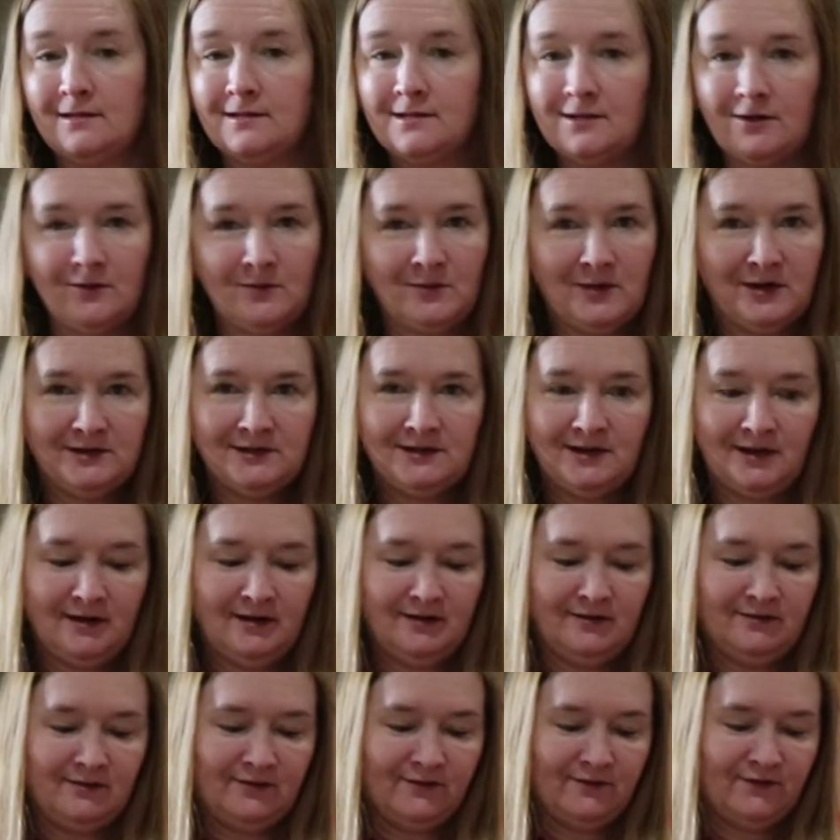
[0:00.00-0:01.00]
So I'm all
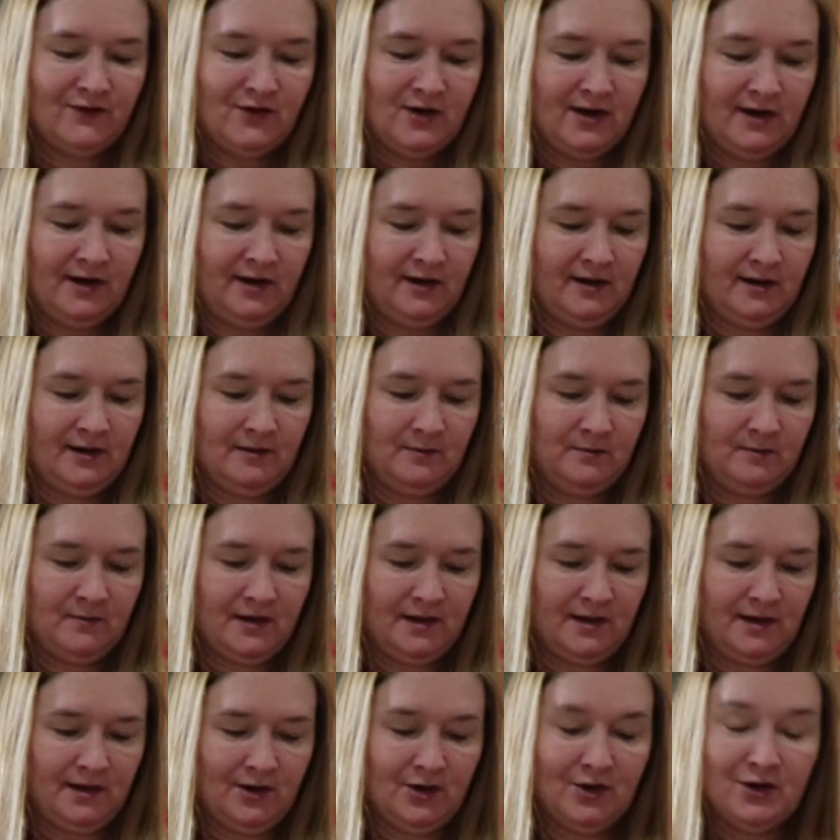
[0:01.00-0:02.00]
done frying up
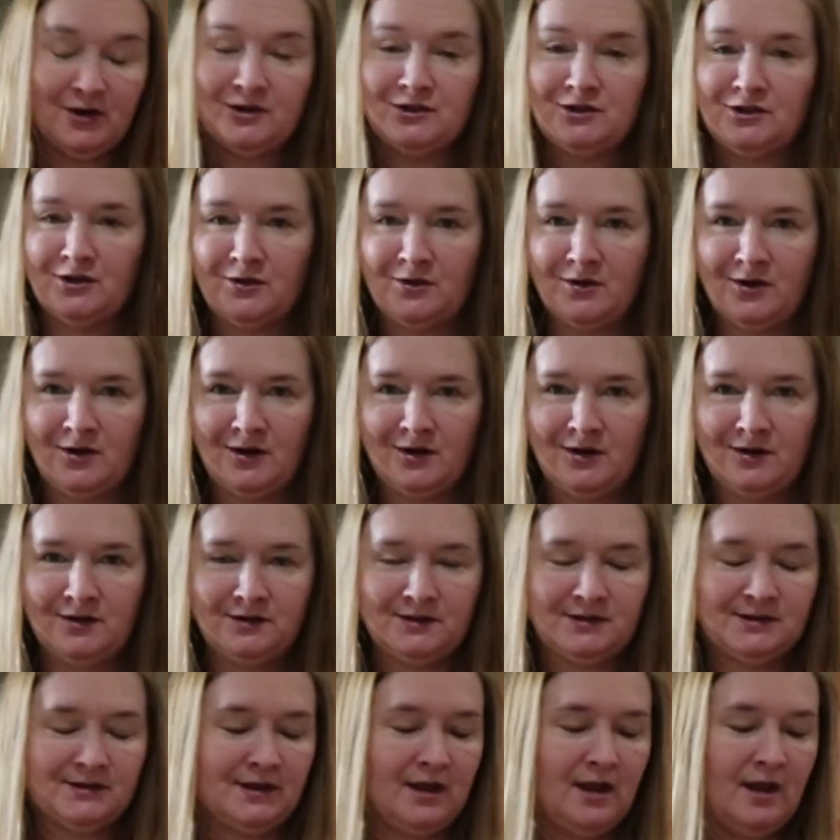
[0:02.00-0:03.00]
my artichoke
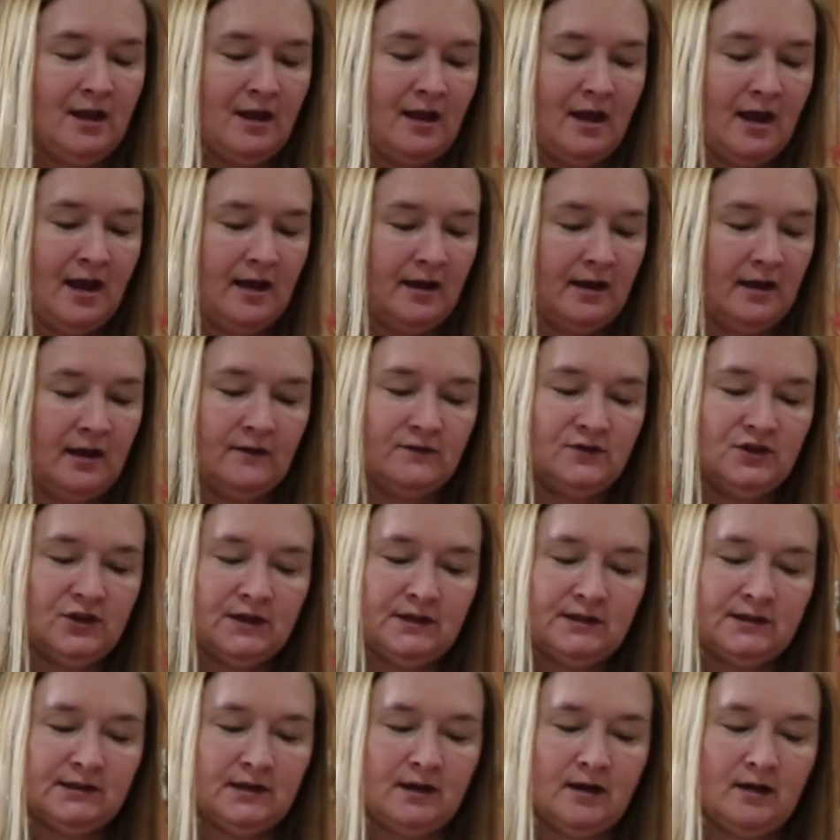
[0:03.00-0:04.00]
hearts. I have
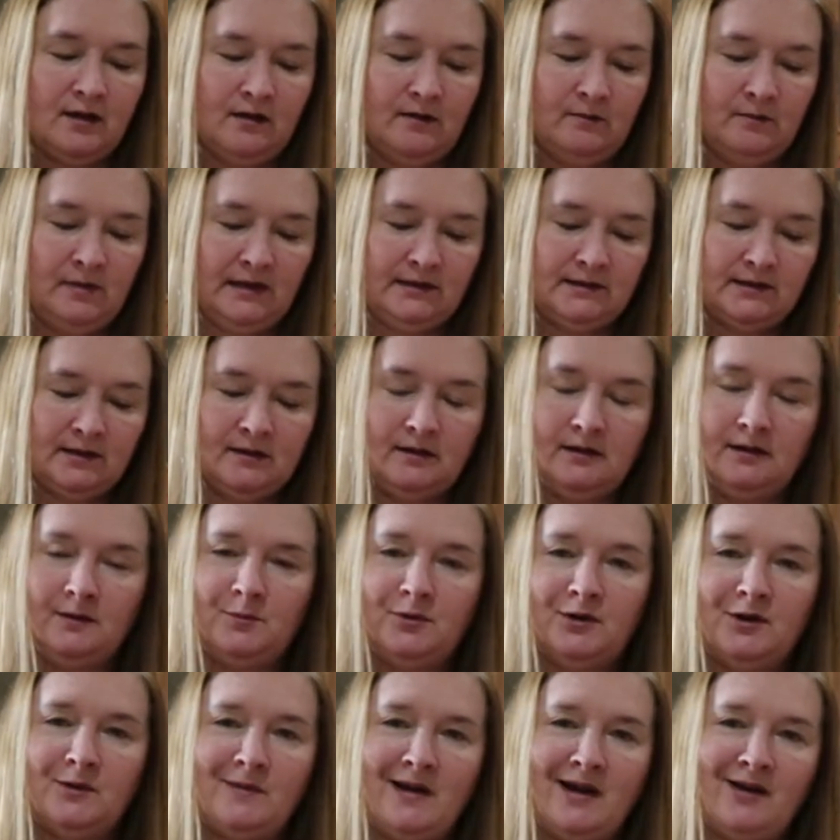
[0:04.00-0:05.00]
just basically
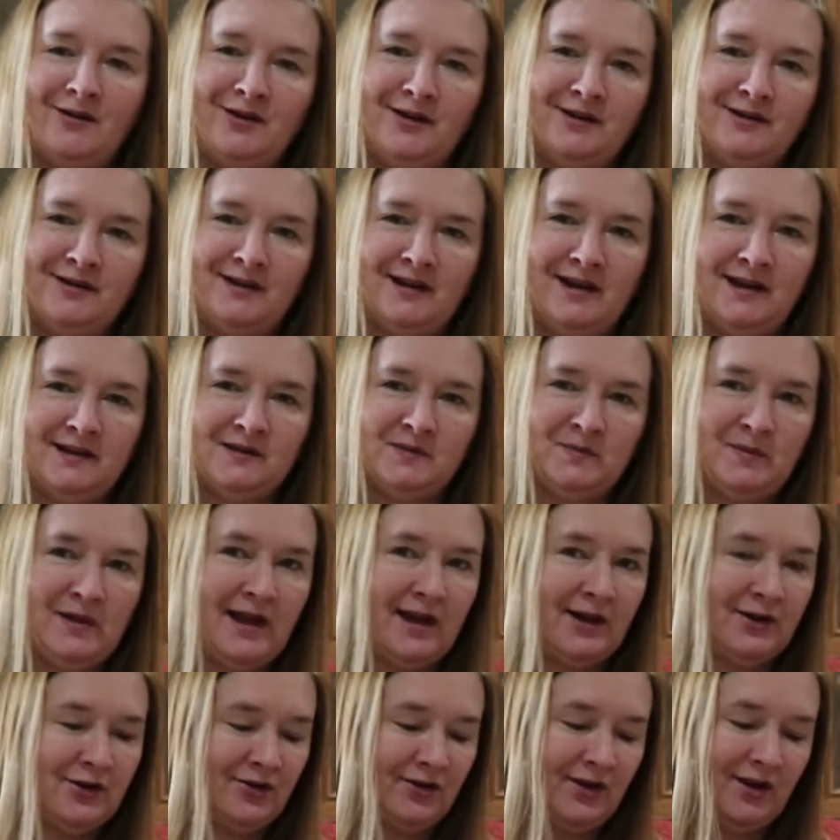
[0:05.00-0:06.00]
put them out on a nice
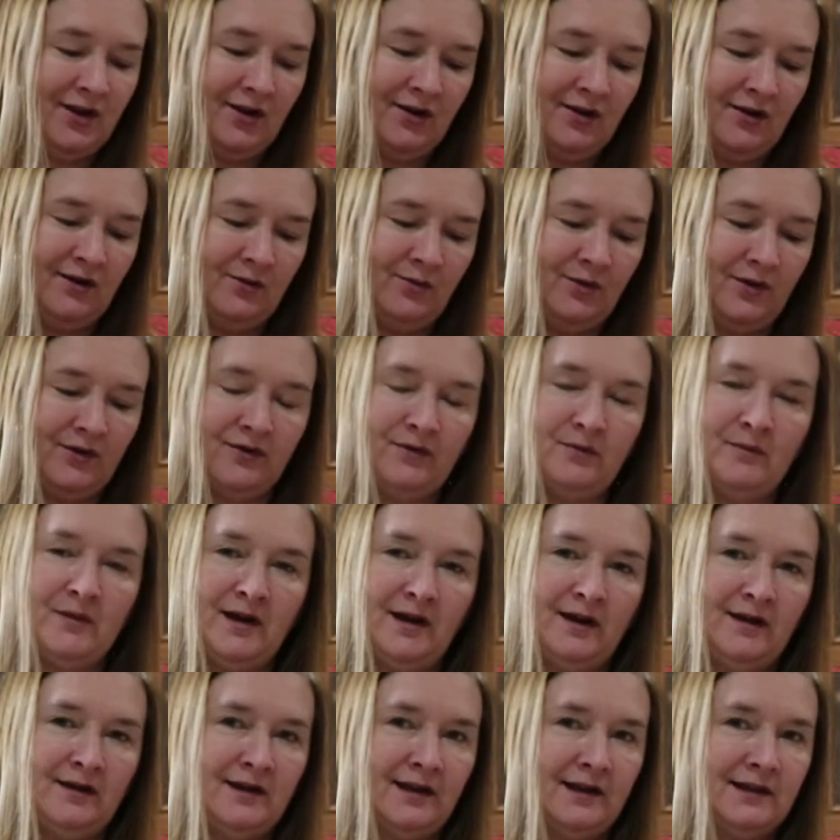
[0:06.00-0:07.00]
platter here with
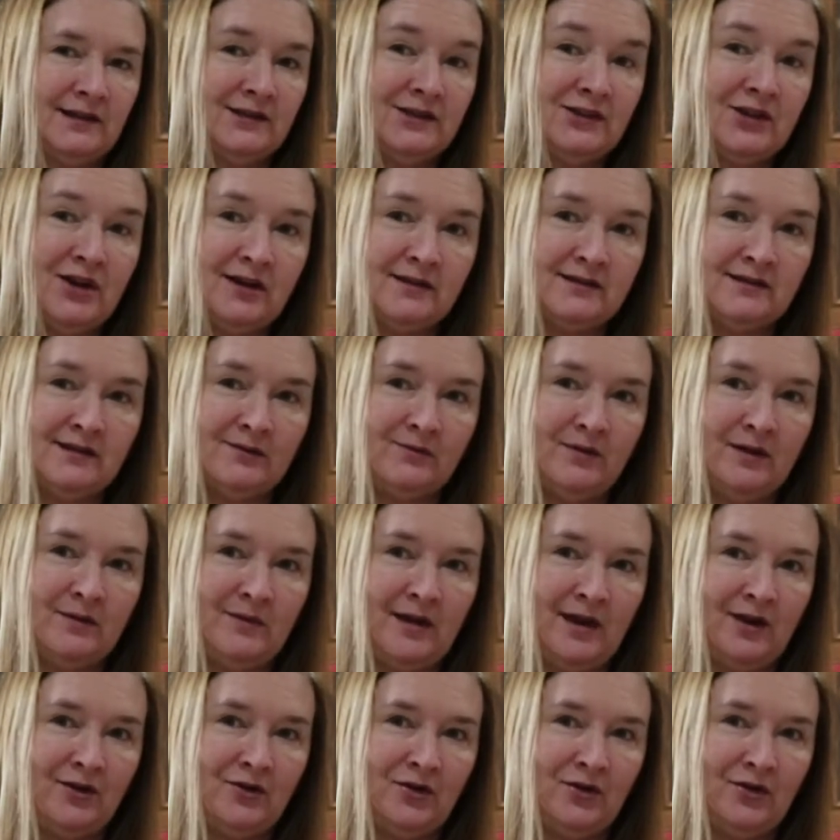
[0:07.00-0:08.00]
my nice sauce that we
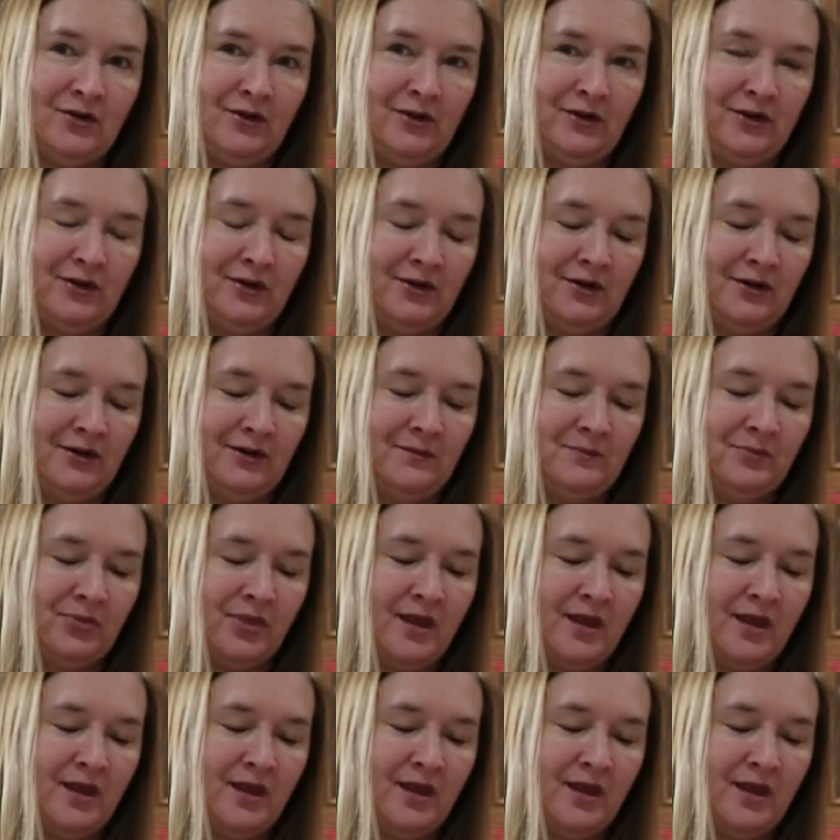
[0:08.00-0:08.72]
made earlier.